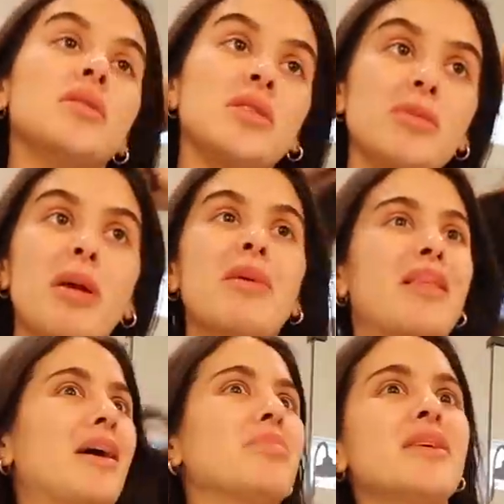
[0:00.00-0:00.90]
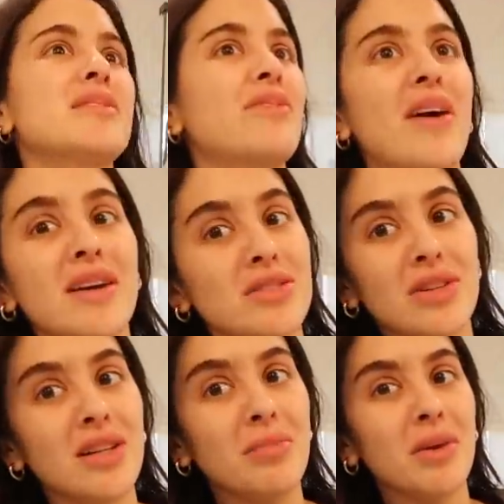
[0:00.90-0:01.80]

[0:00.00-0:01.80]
So maybe that plays a factor in it,